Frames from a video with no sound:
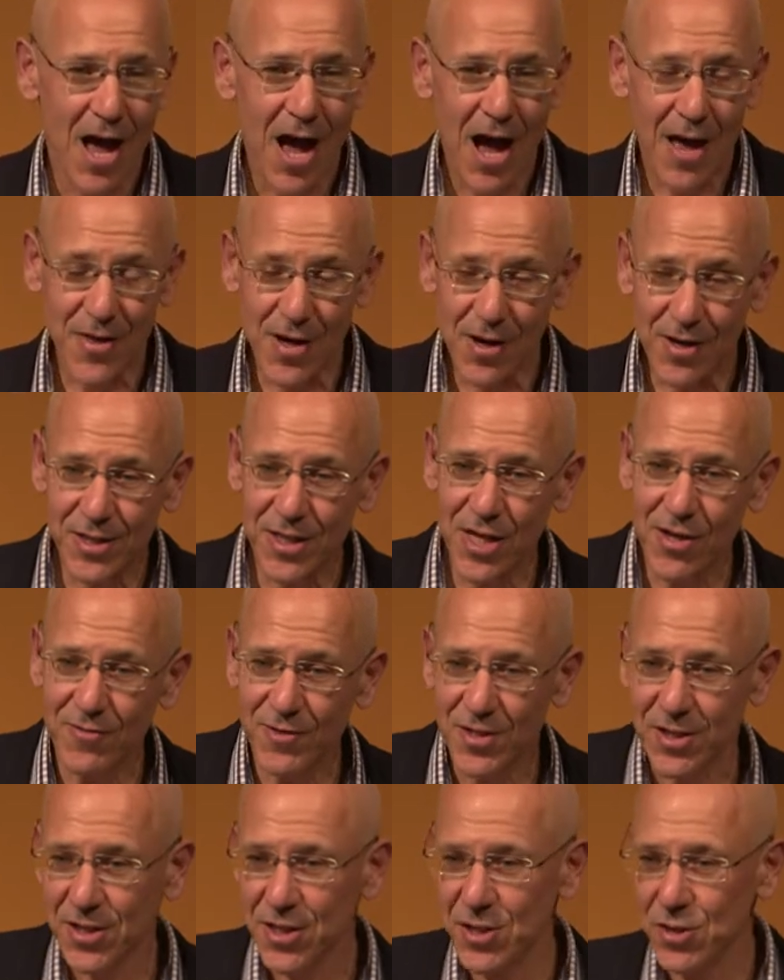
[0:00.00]
And the idea of
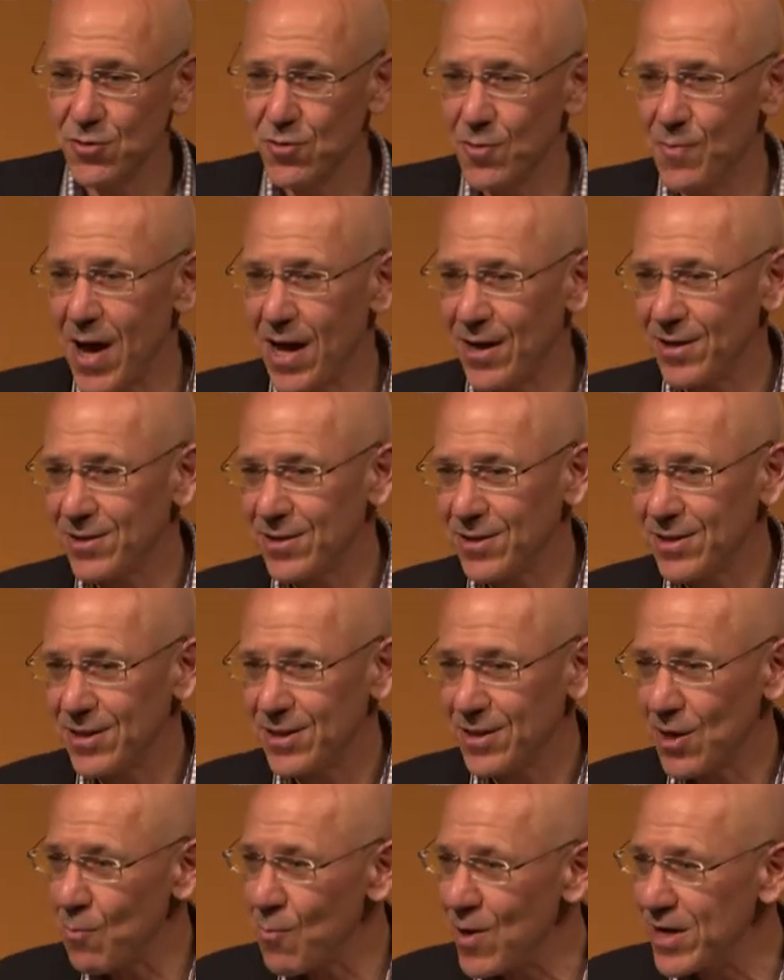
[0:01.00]
decisional balance is
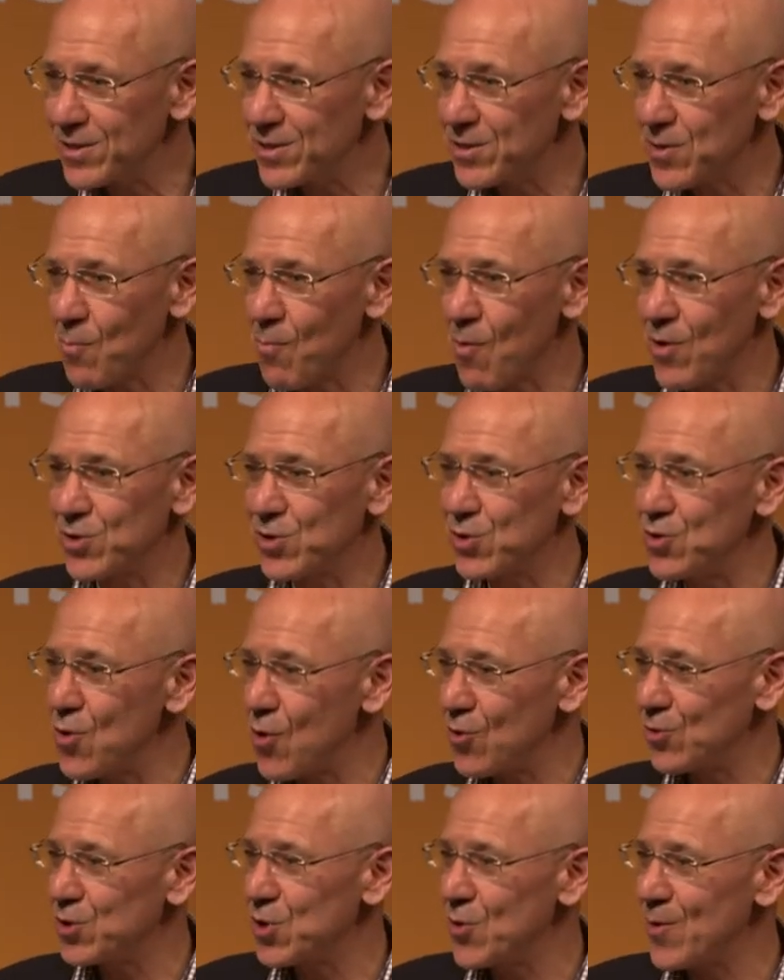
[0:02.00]
that when someone's
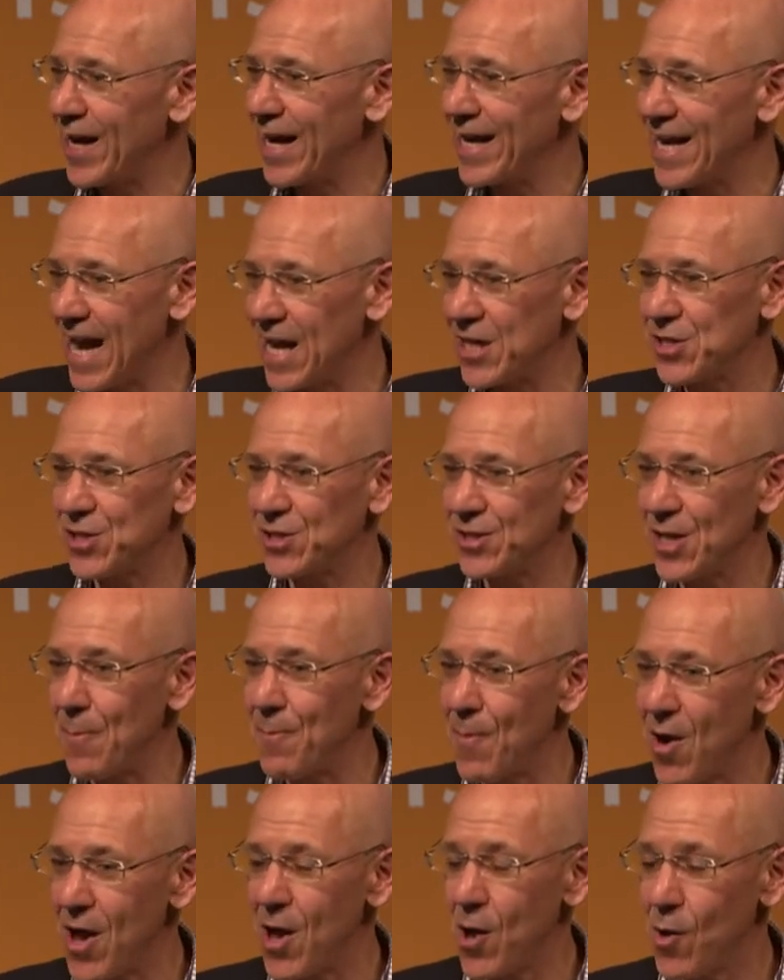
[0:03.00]
not doing an action that
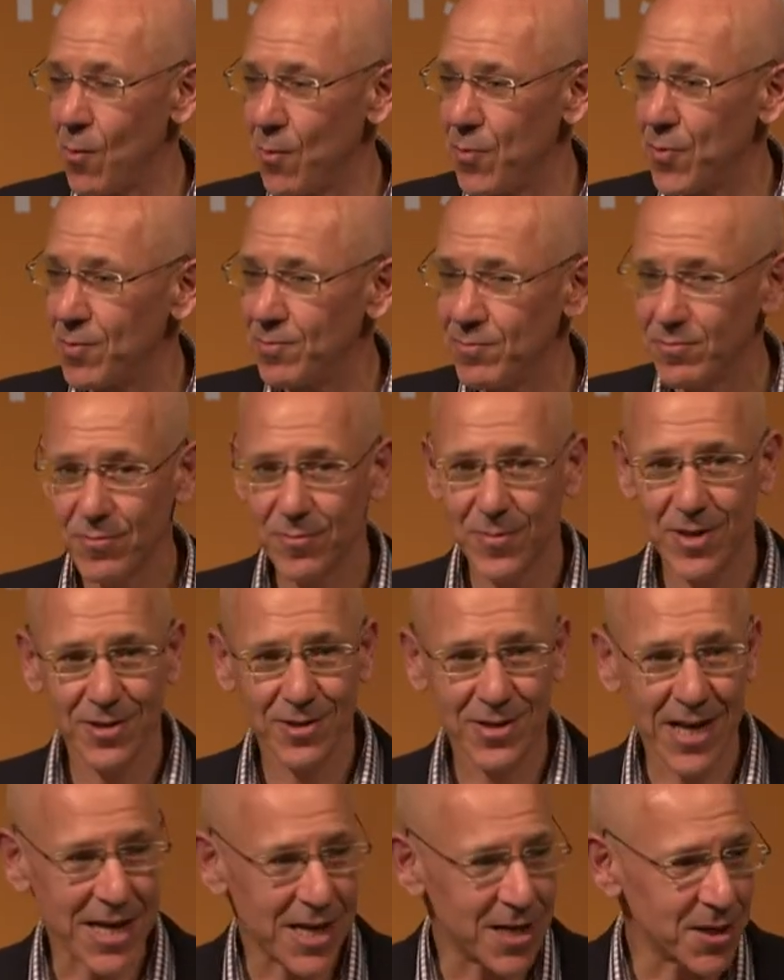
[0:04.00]
might help them,
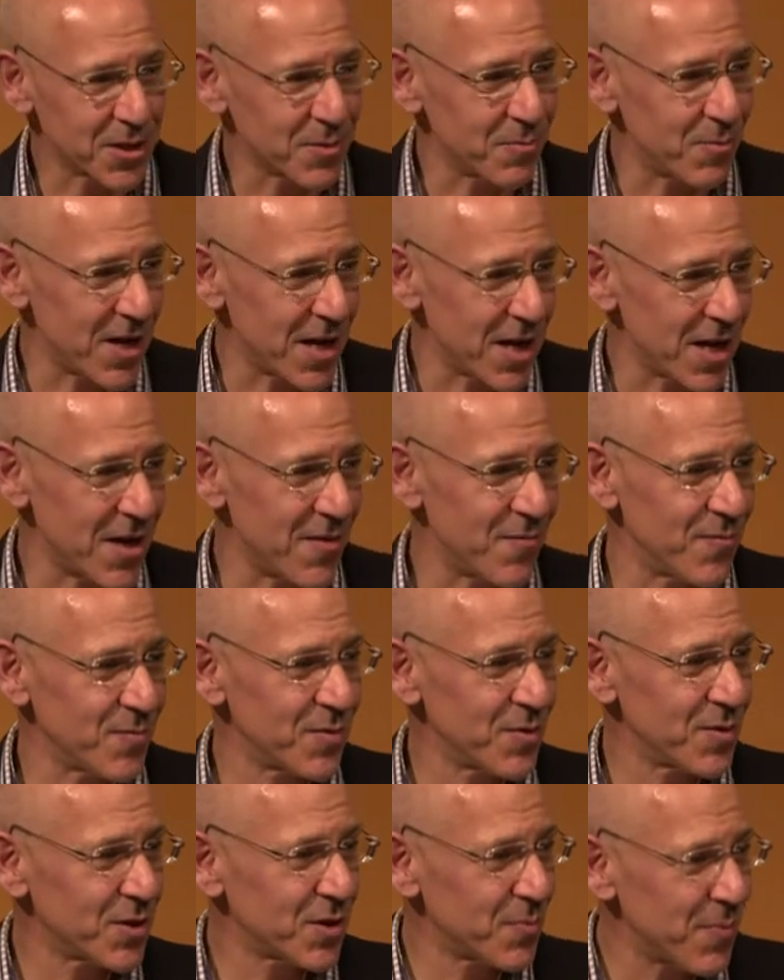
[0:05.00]
taking some leave,
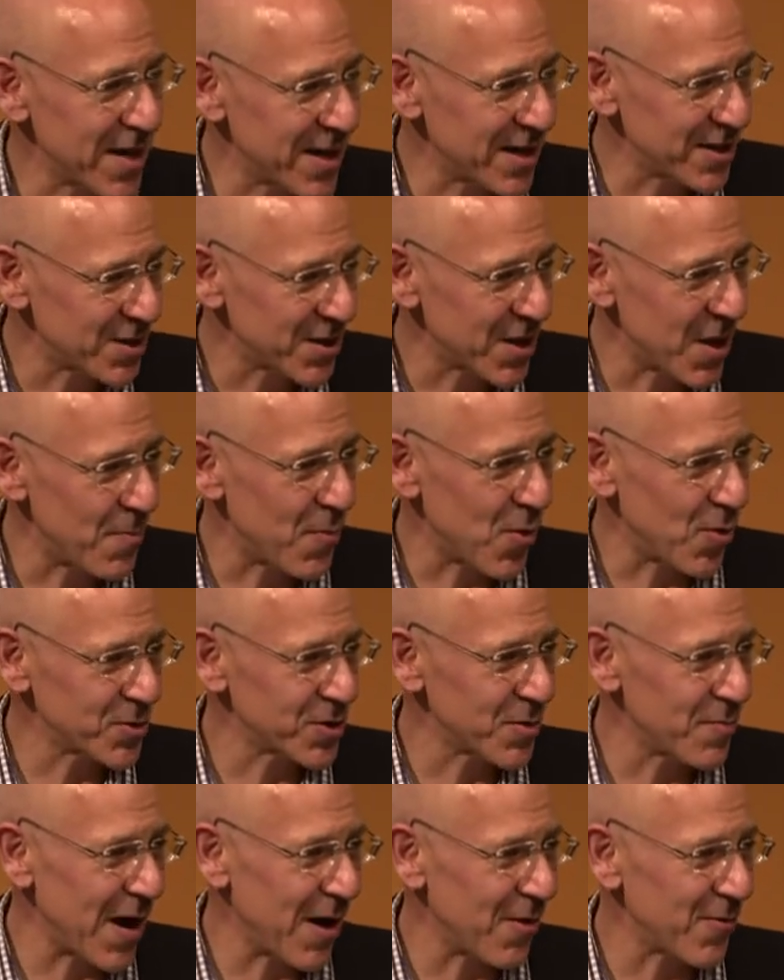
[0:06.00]
speaking to their boss
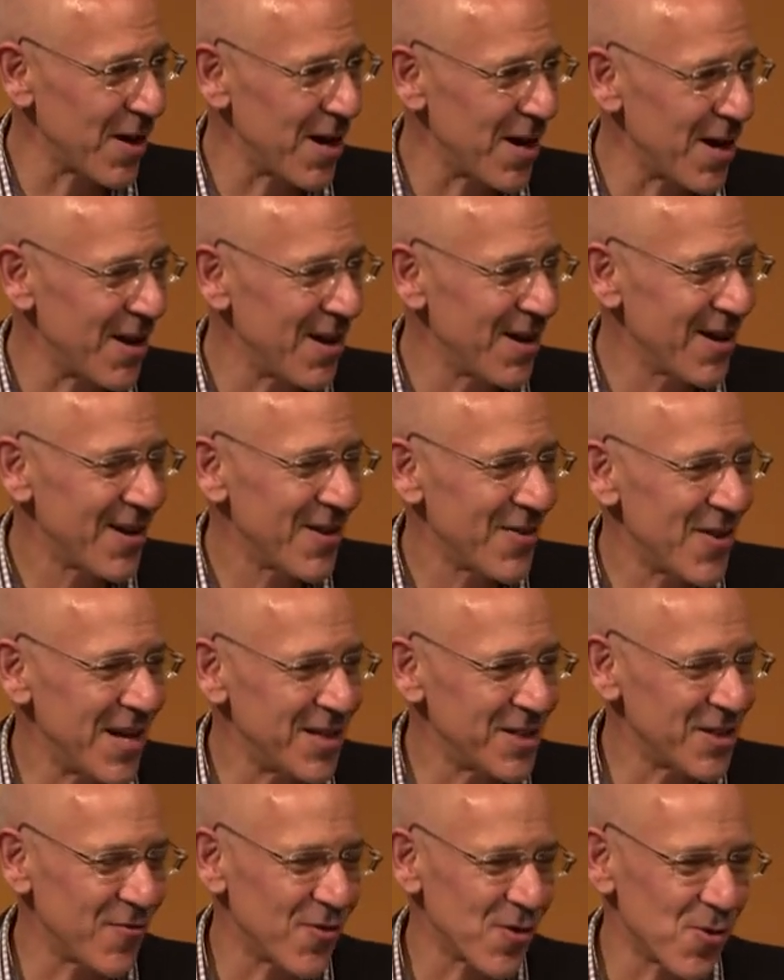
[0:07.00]
about their, their
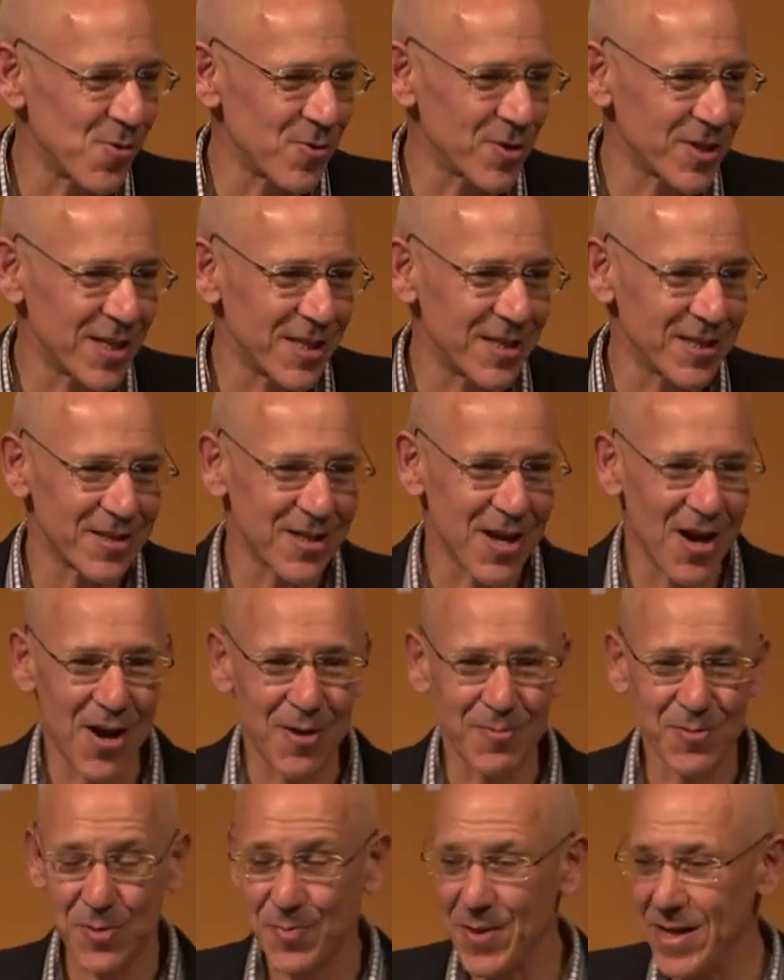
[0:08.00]
difficulties,
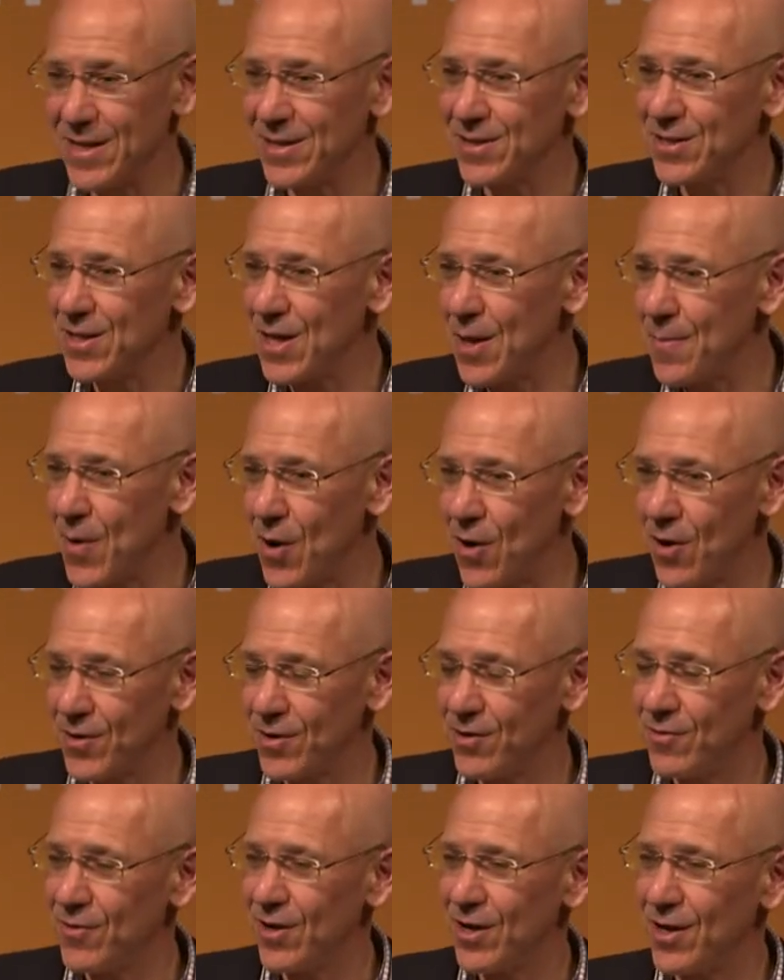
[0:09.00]
um, speaking to their partner
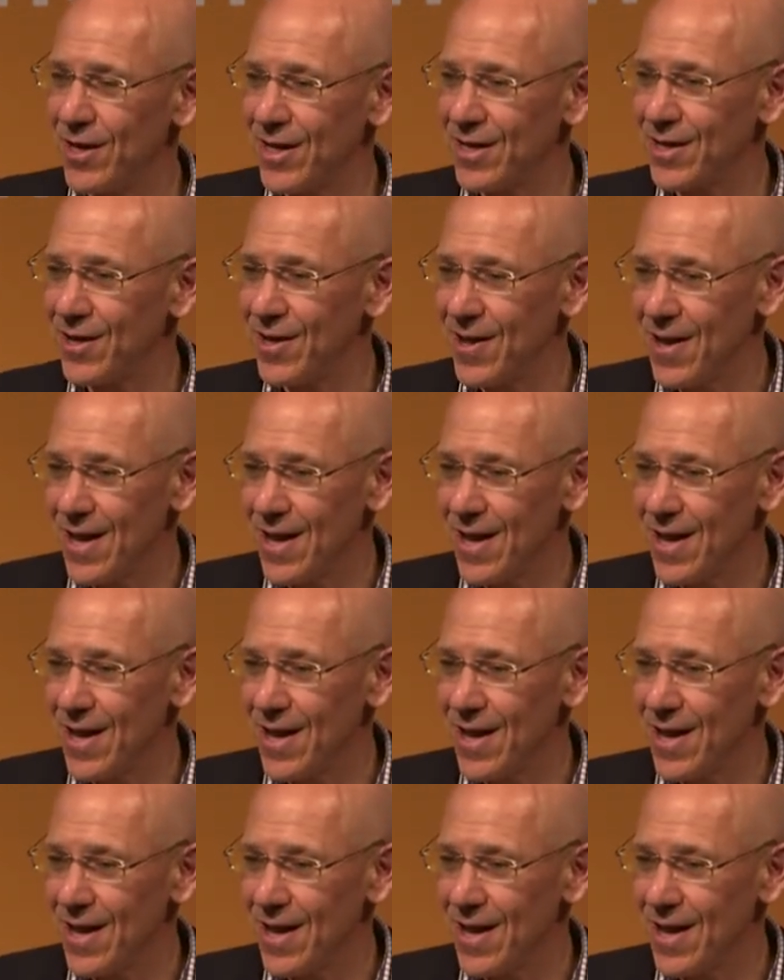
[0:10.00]
and the like,